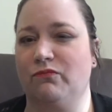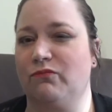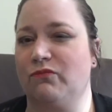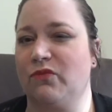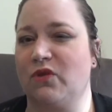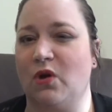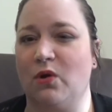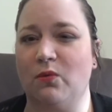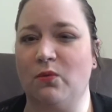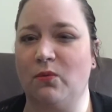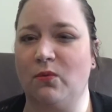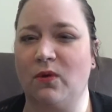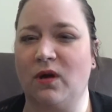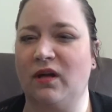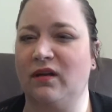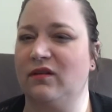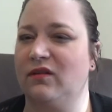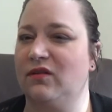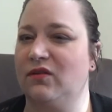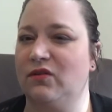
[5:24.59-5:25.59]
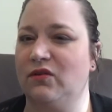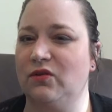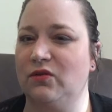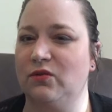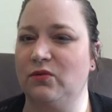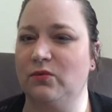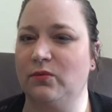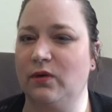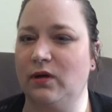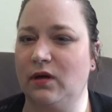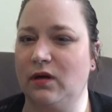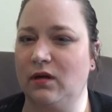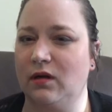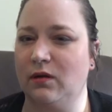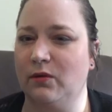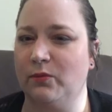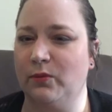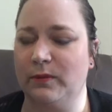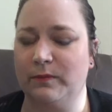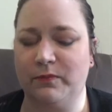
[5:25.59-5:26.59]
don't want to do
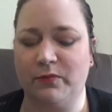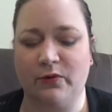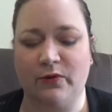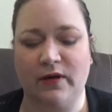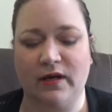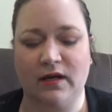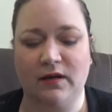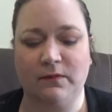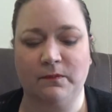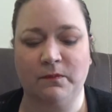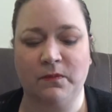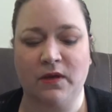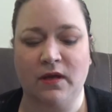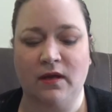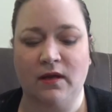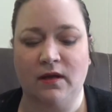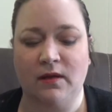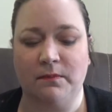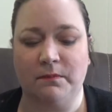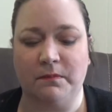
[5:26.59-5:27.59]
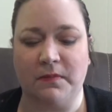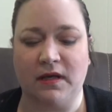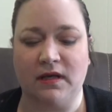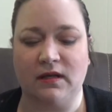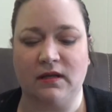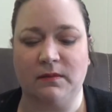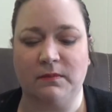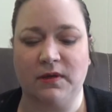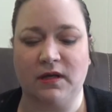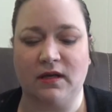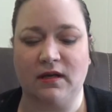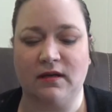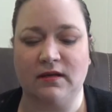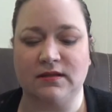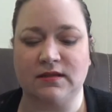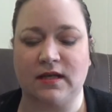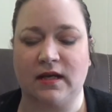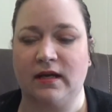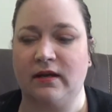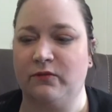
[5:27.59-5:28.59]
a whip parade, mainly
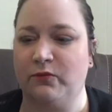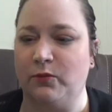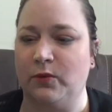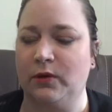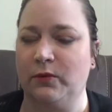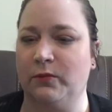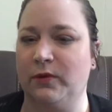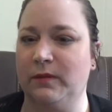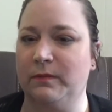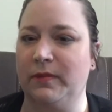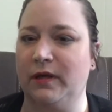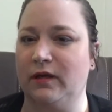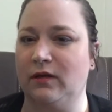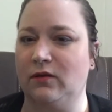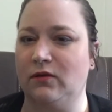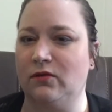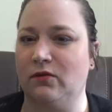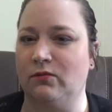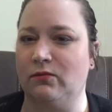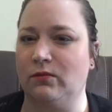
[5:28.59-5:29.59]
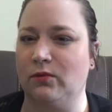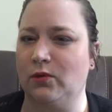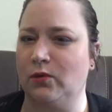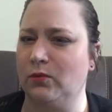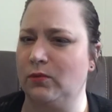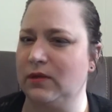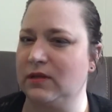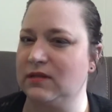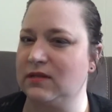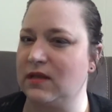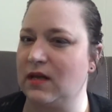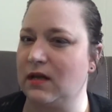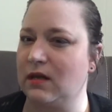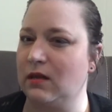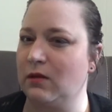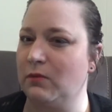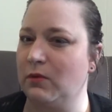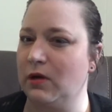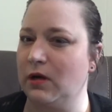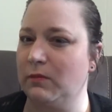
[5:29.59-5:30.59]
because I have one whip. I don't know
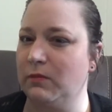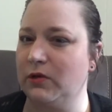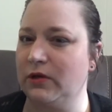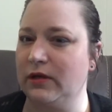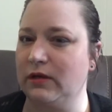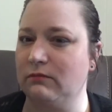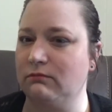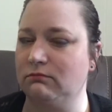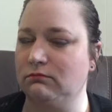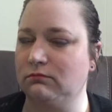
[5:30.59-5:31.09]
exactly where I put it.